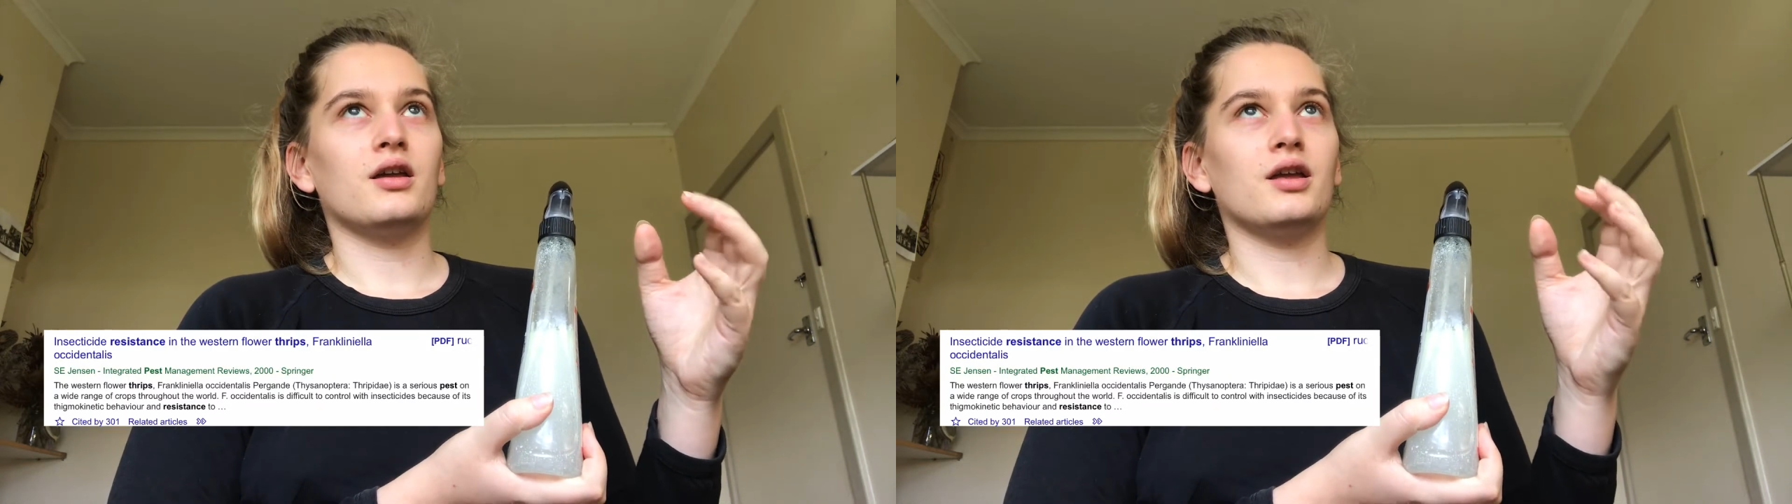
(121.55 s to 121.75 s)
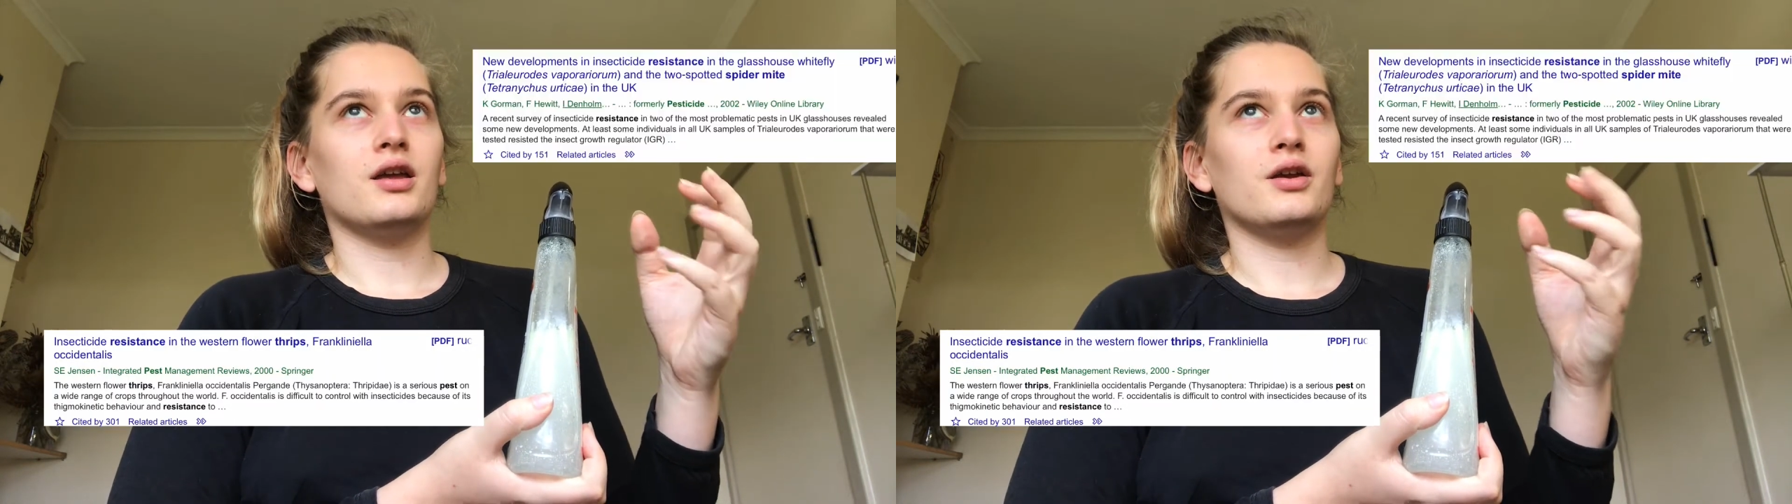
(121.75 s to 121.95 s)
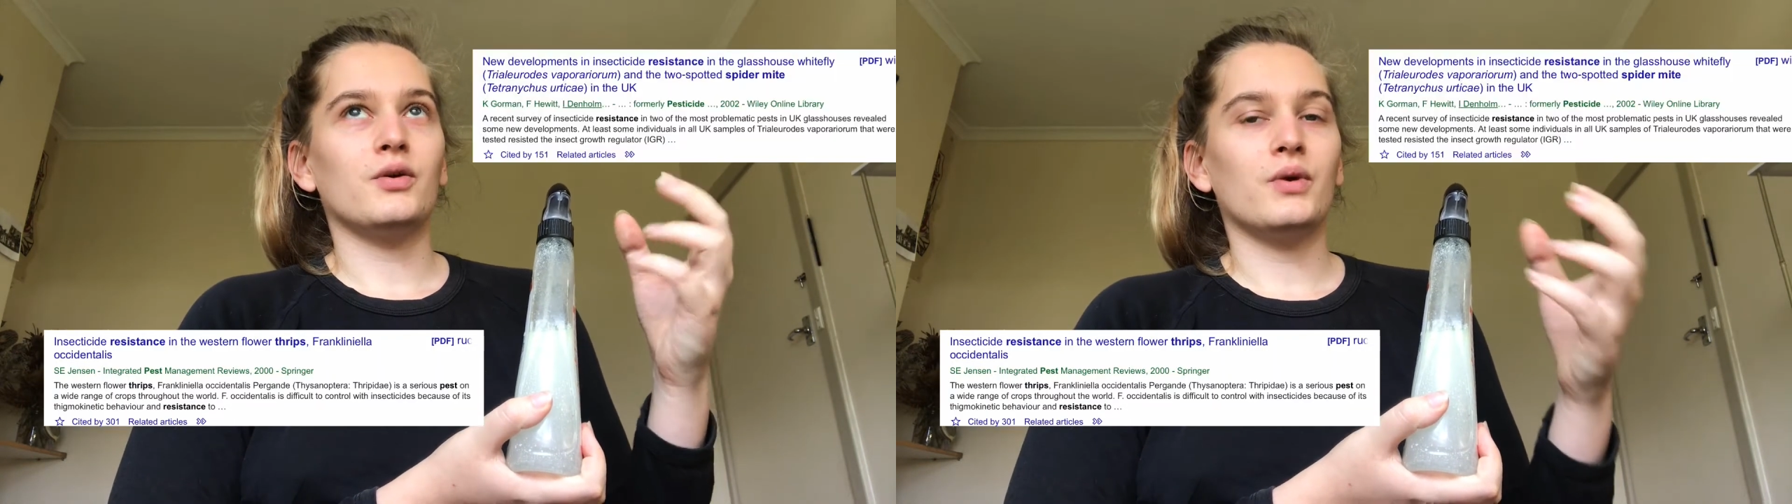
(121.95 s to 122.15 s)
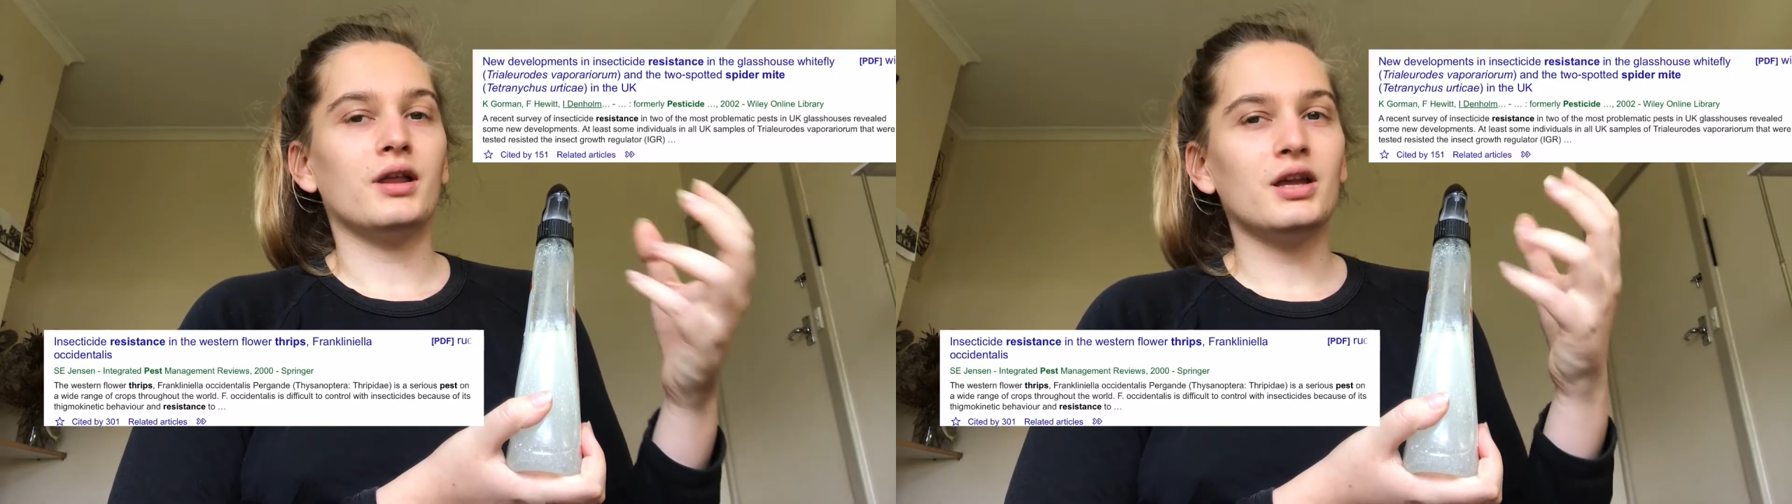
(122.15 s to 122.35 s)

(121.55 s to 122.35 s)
can quickly